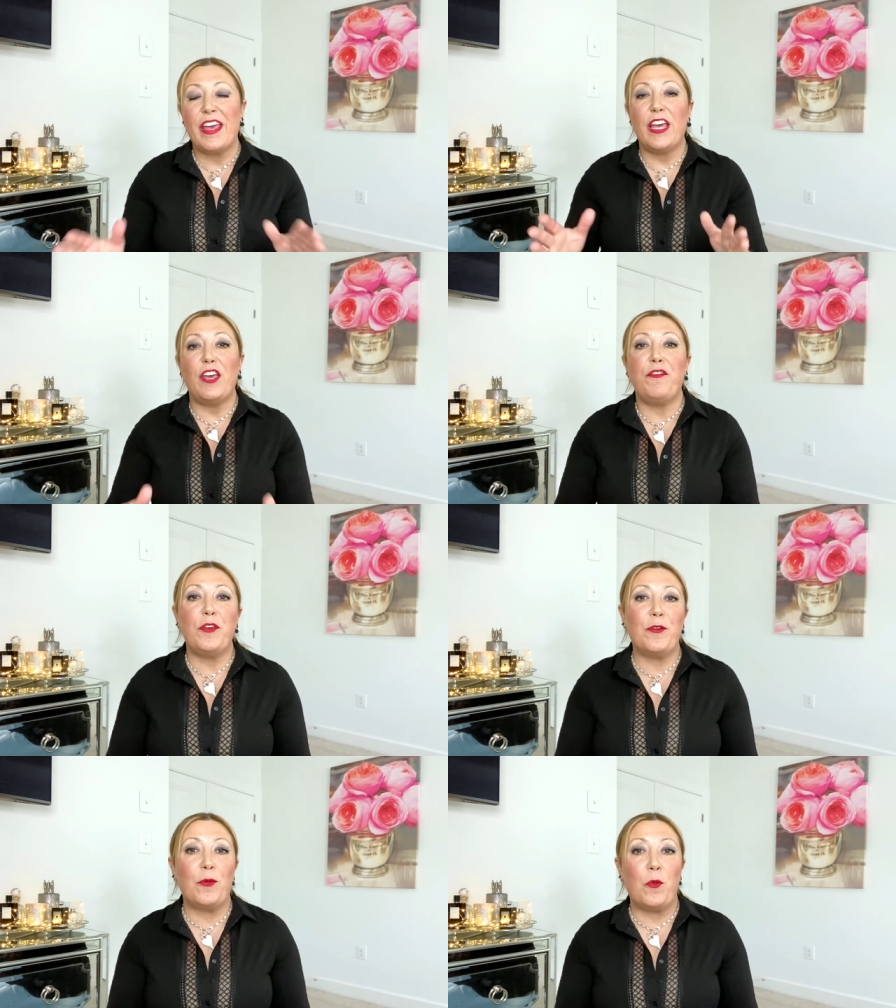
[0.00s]
if
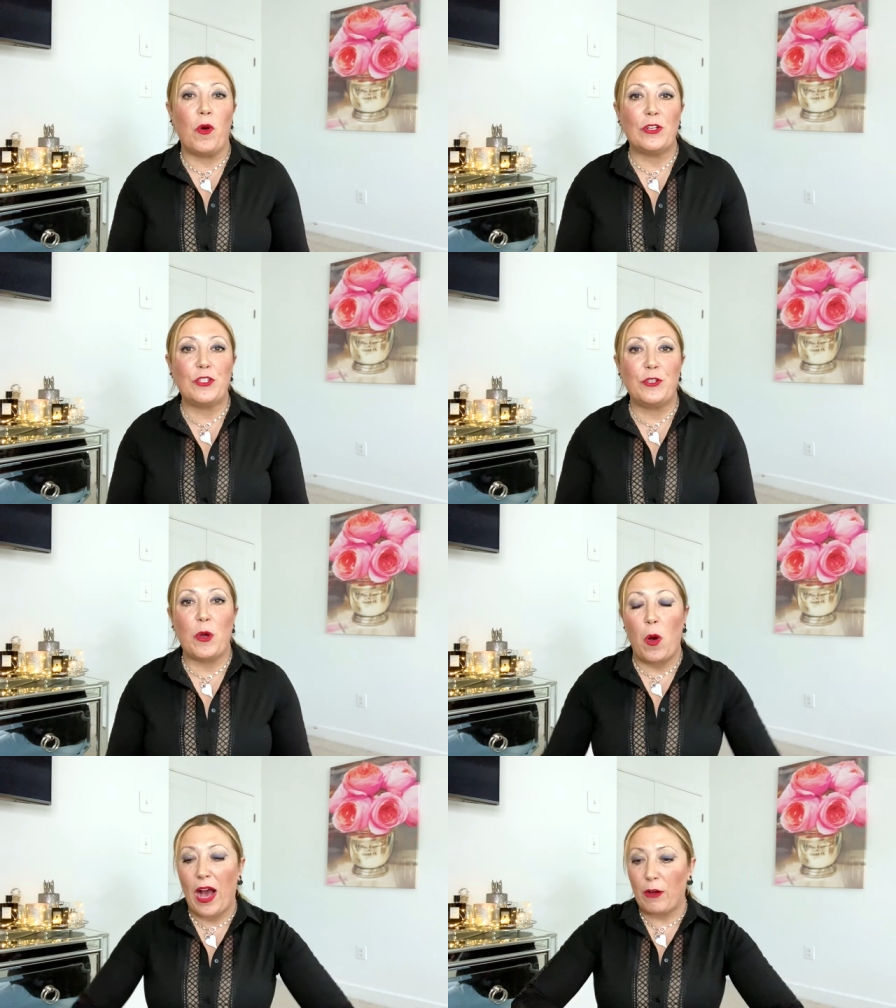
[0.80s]
you want to
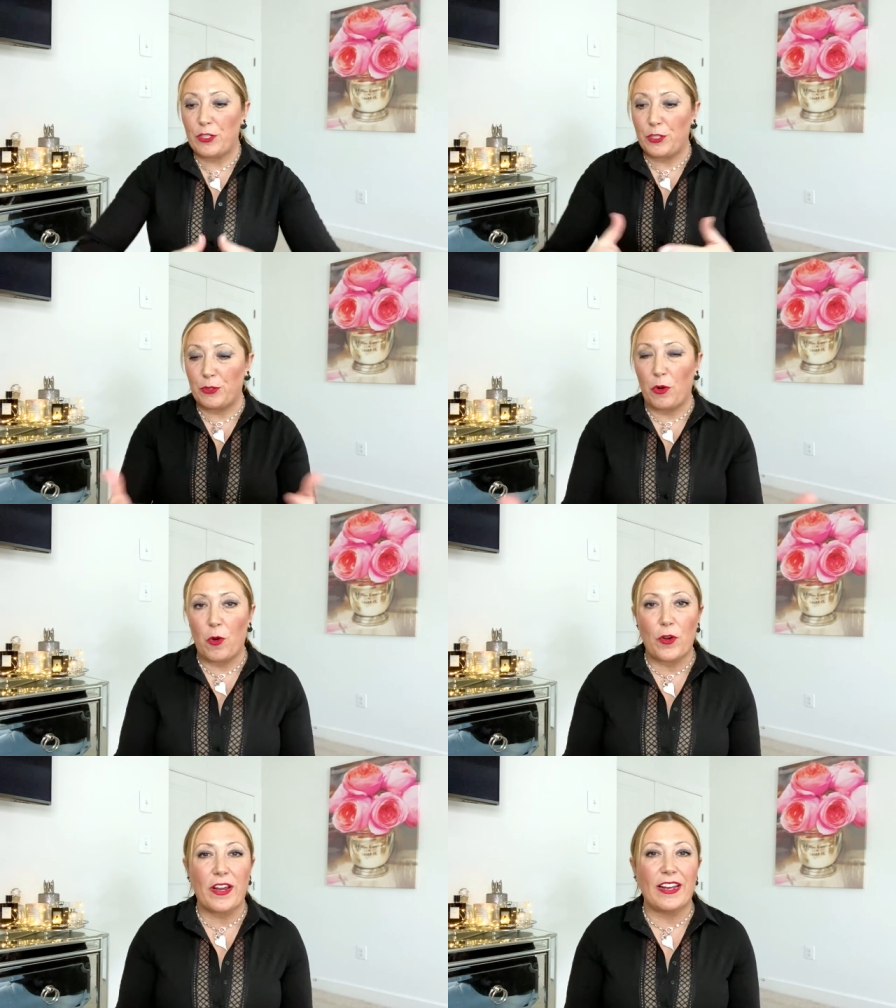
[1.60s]
know how to
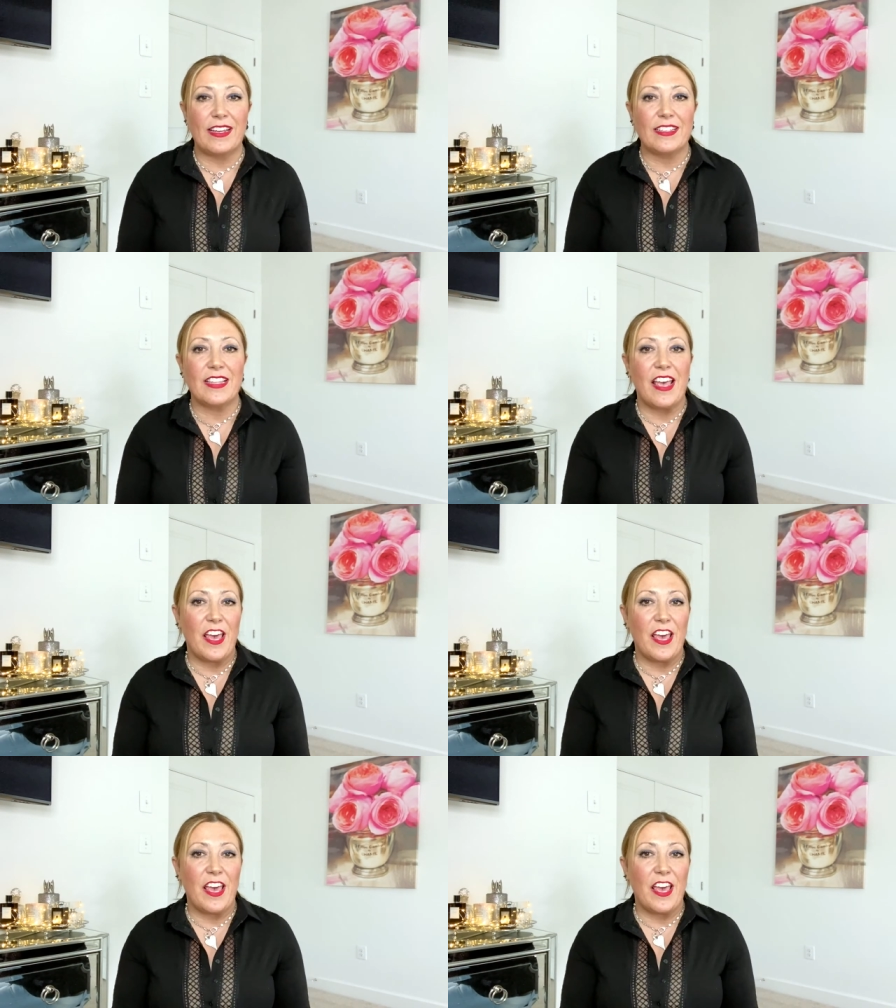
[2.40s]
organize